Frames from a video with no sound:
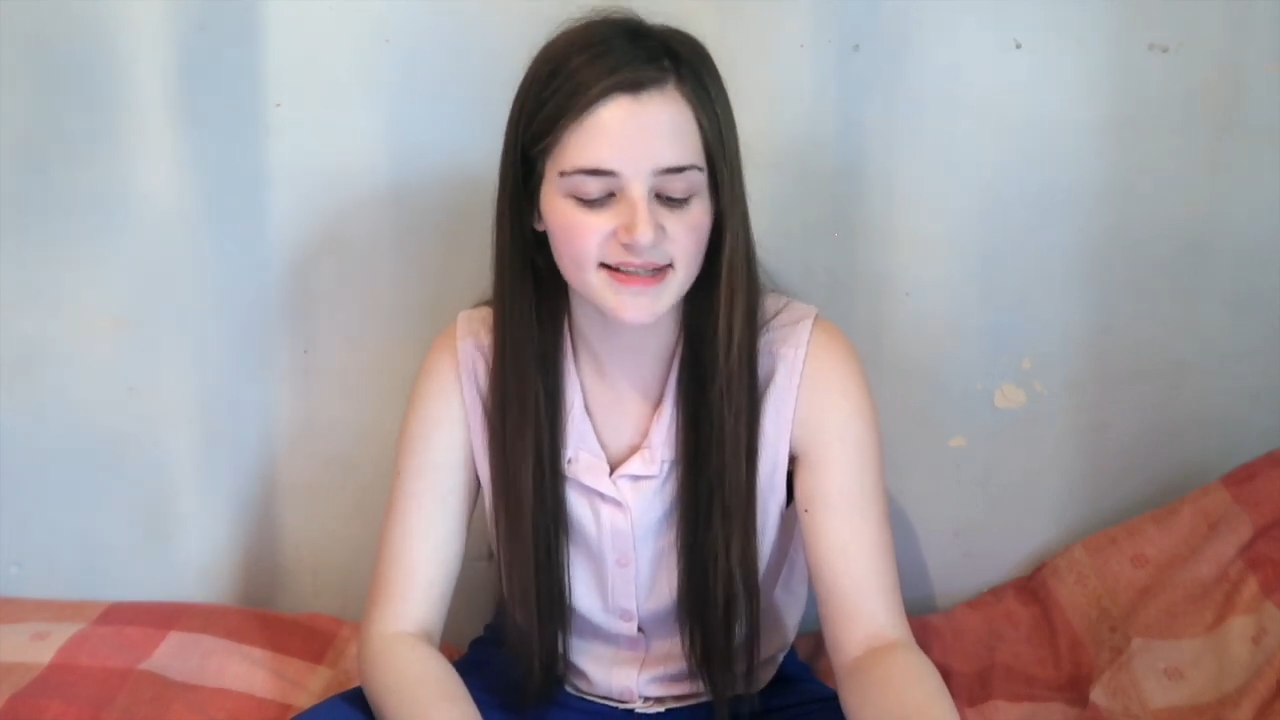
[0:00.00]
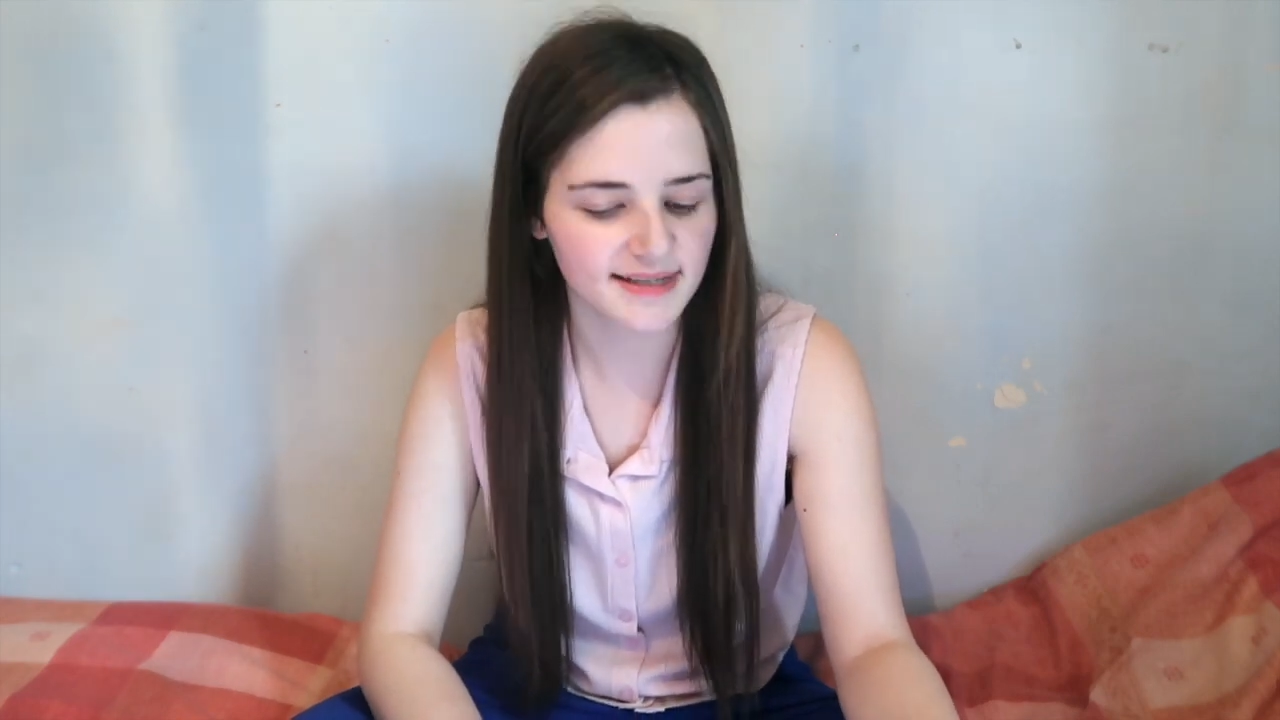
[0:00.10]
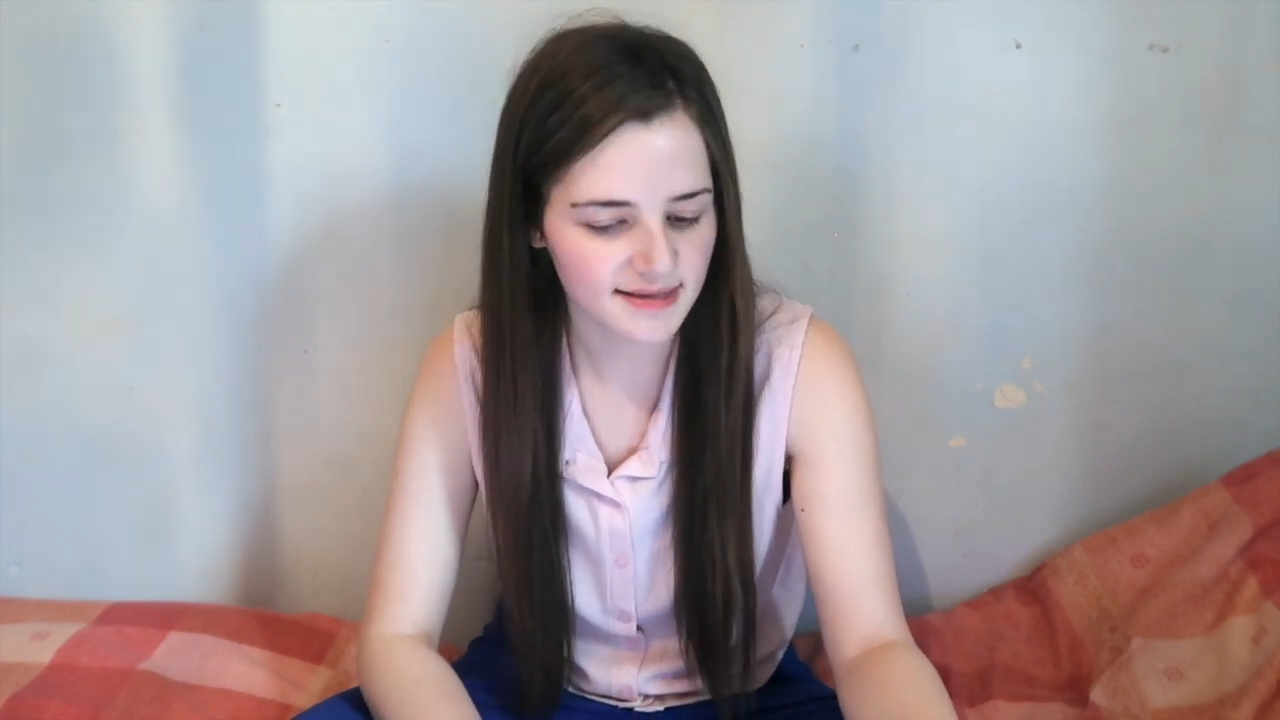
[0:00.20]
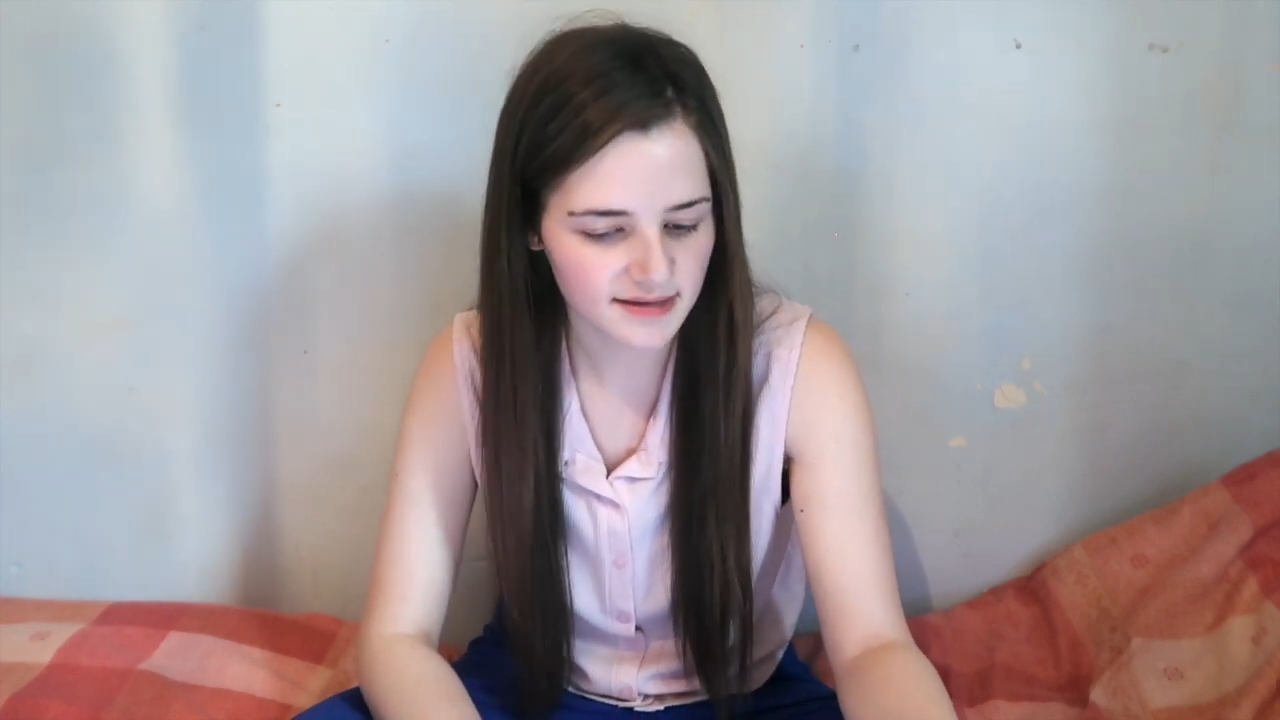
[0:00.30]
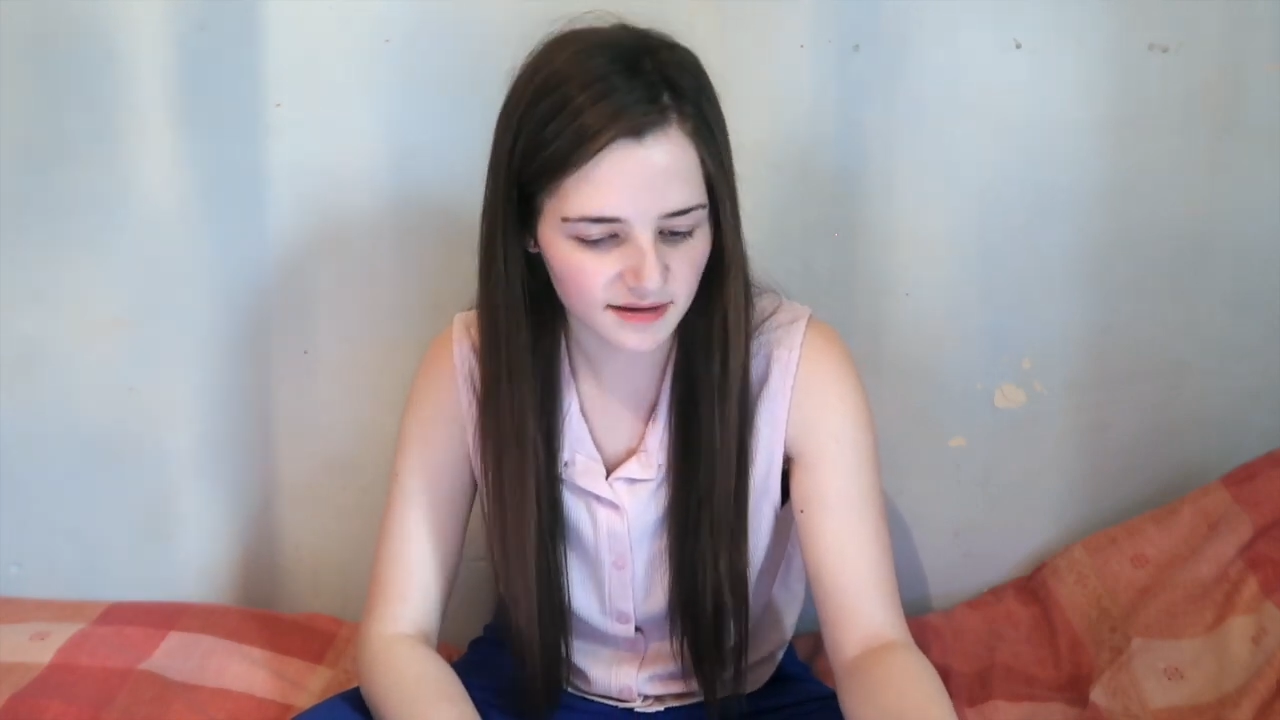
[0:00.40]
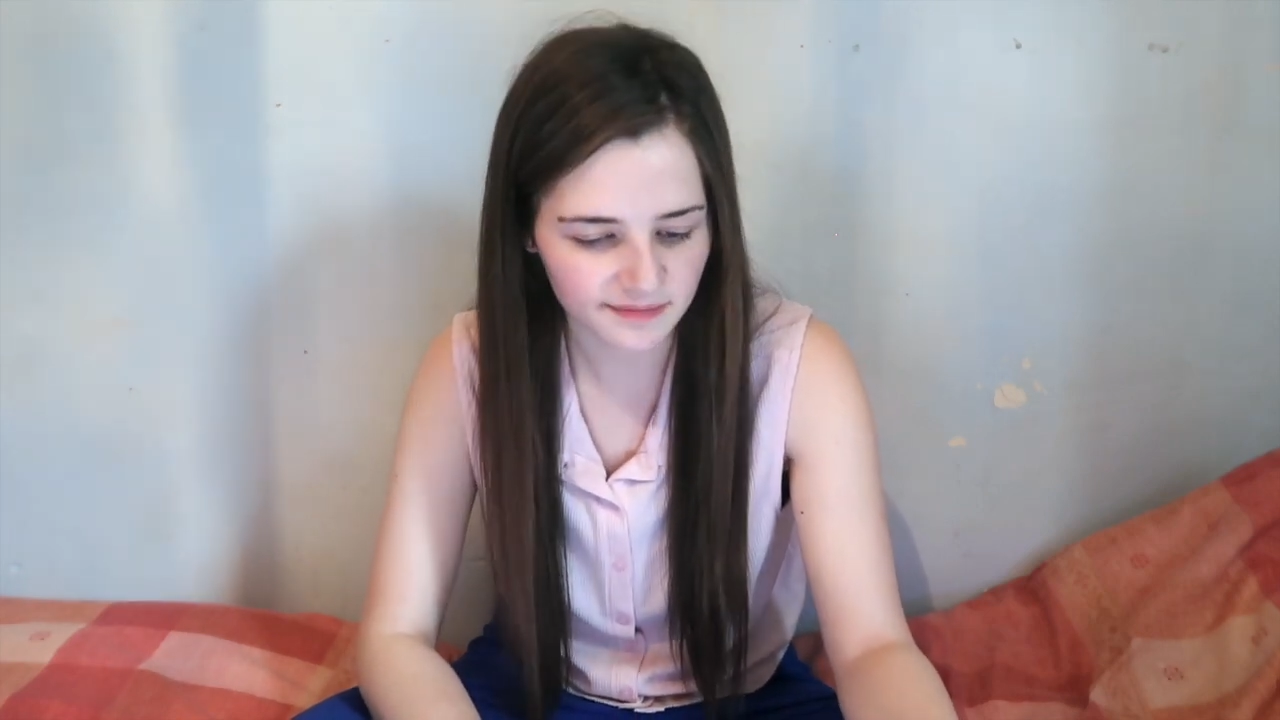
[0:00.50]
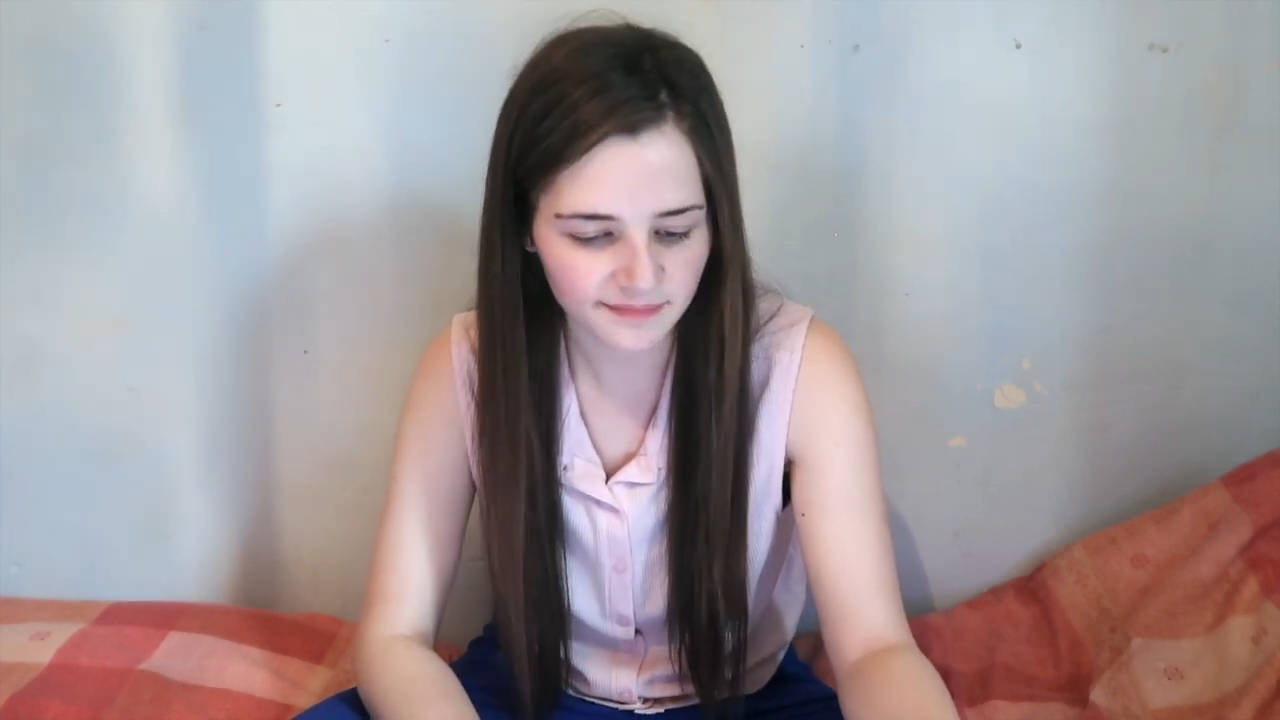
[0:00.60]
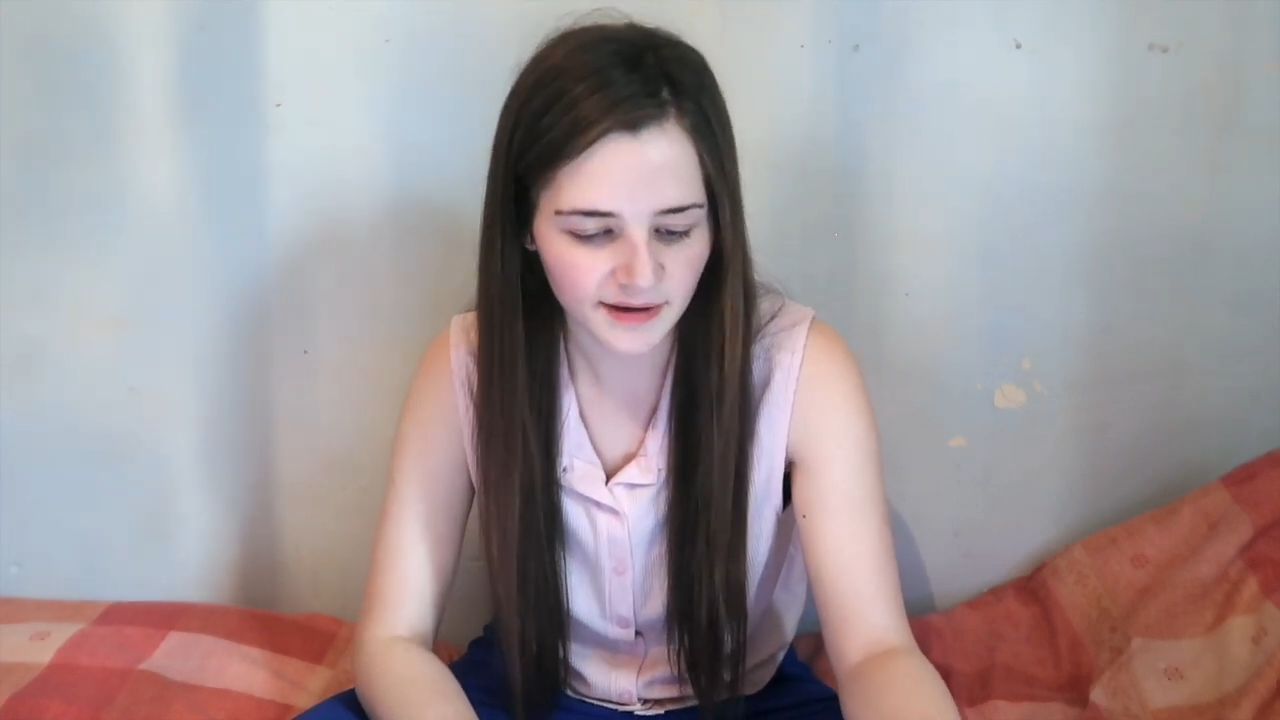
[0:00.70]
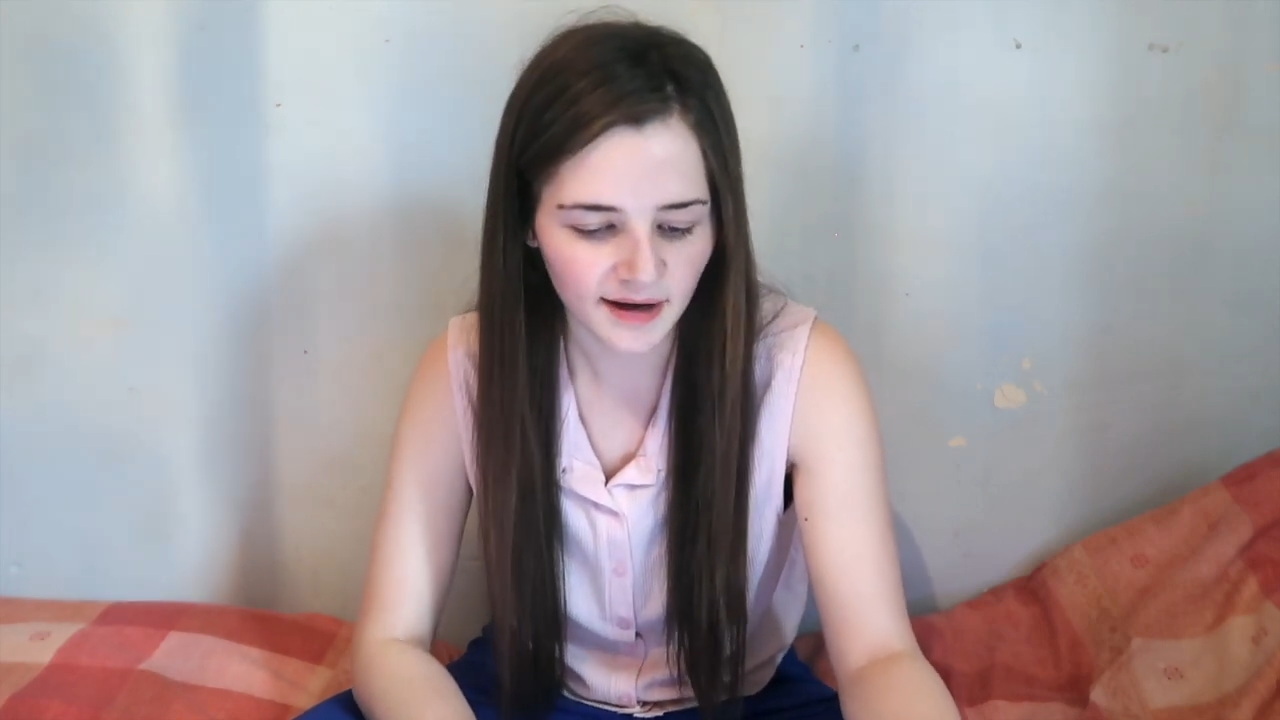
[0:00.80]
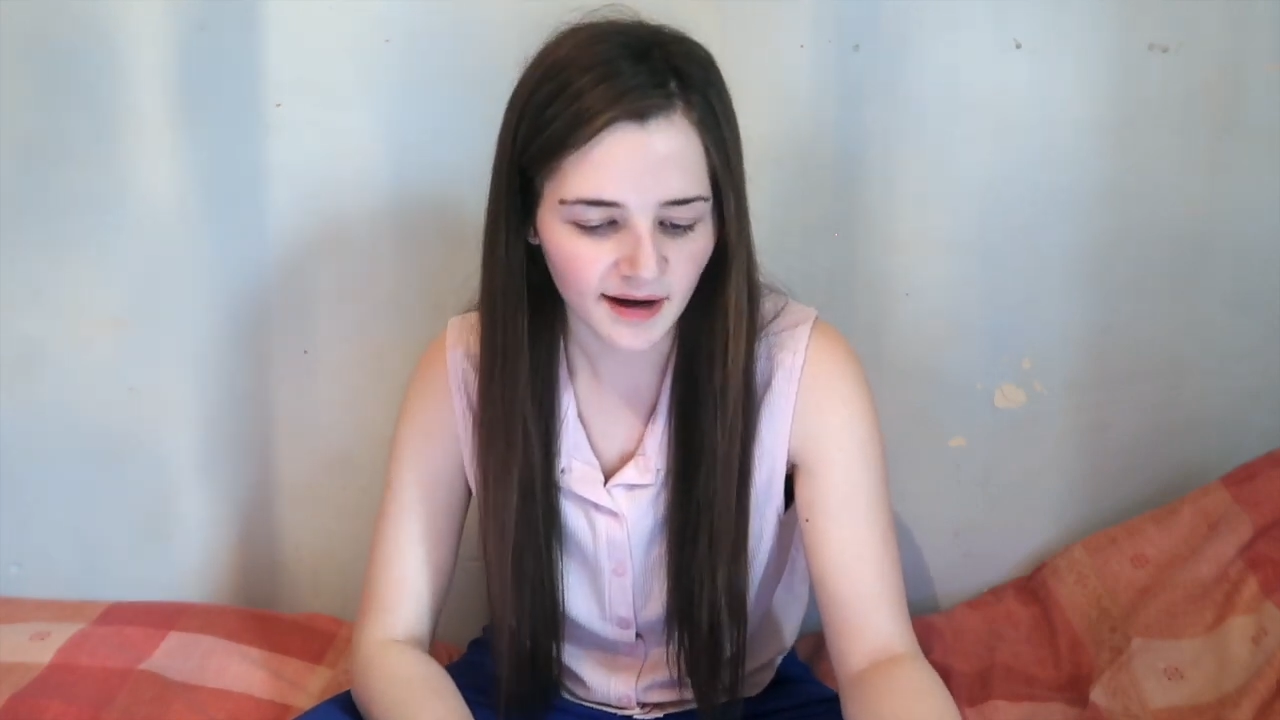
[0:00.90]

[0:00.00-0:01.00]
system